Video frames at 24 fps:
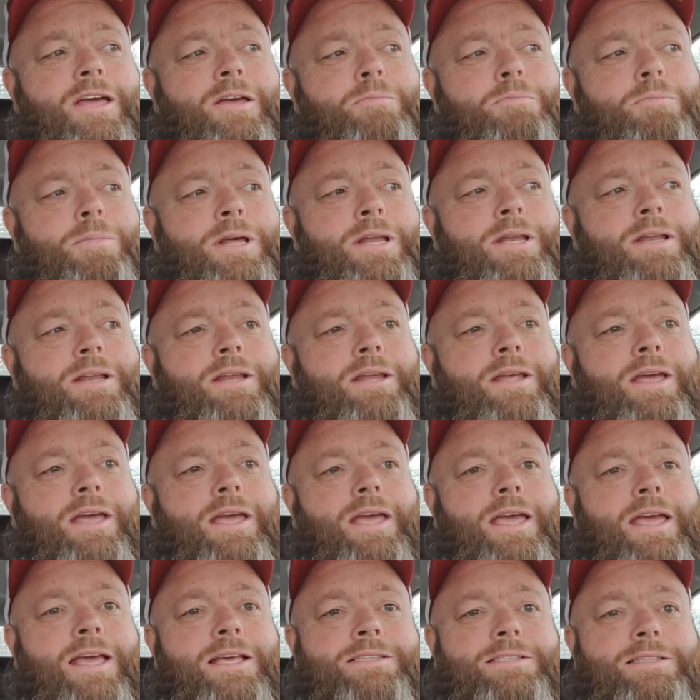but
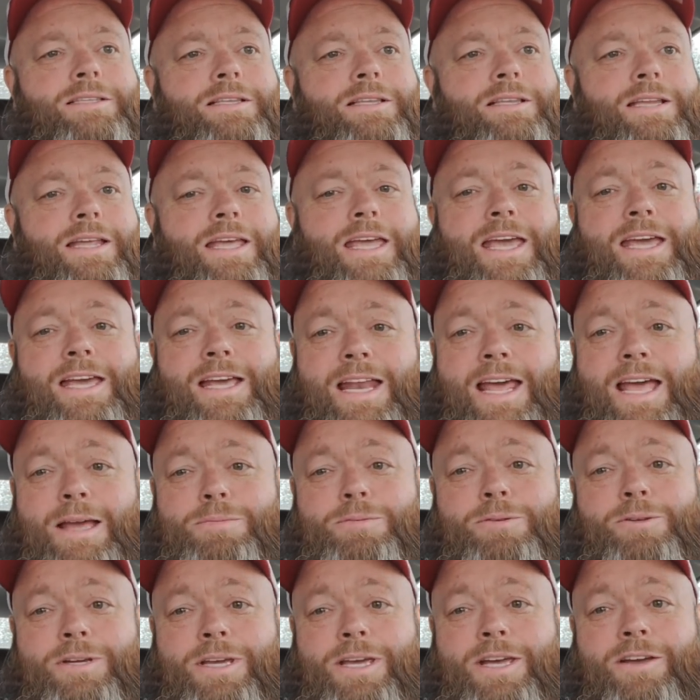it can
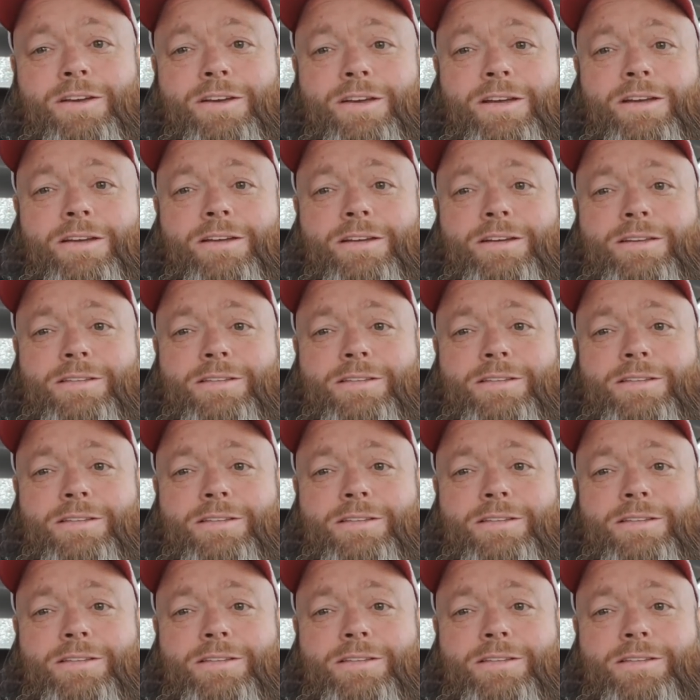actually kill you.